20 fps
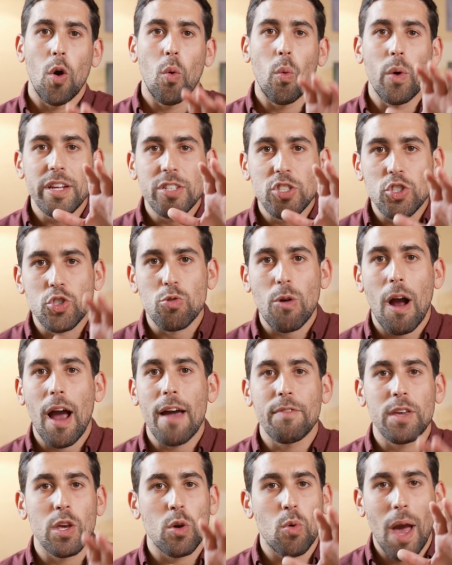What is
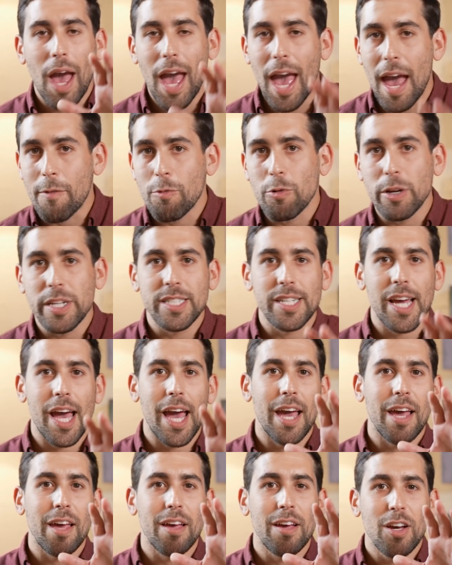driving you every
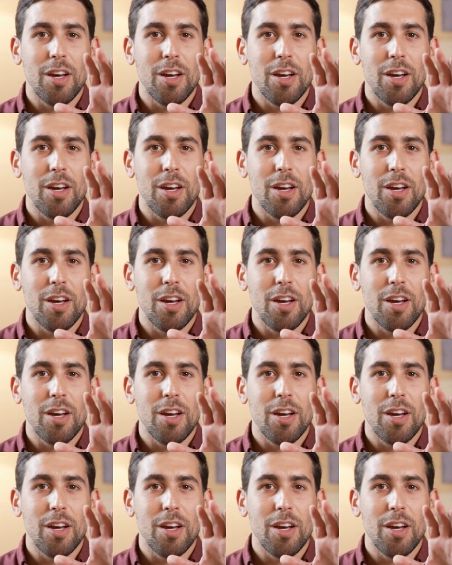day,